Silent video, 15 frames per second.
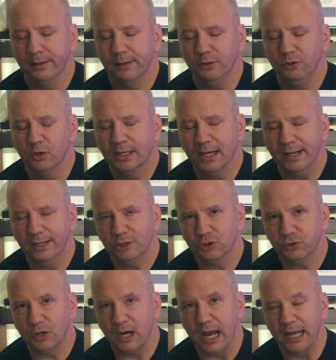you got to
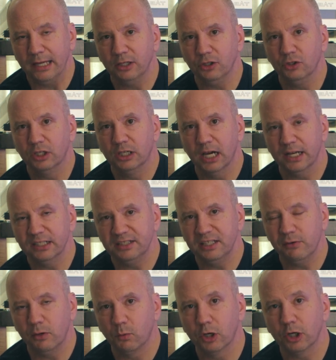try it. You got to
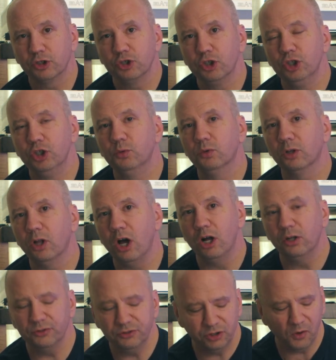see what works. You will
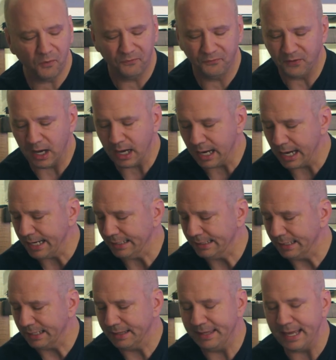also
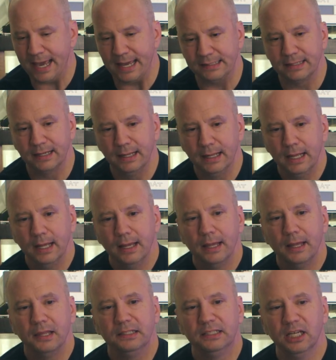find that
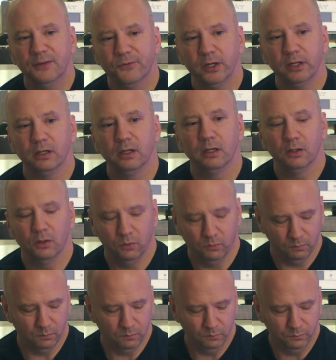different
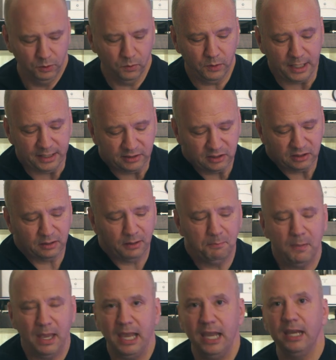units
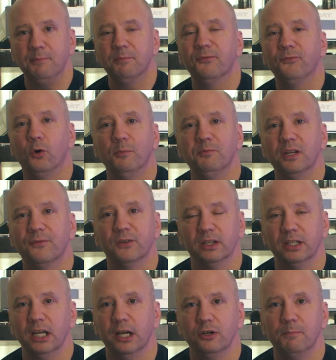may perform
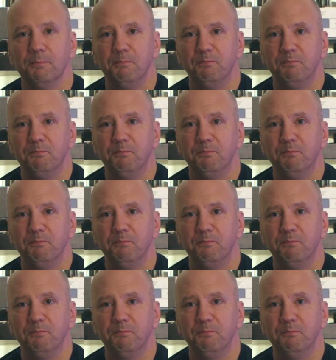differently under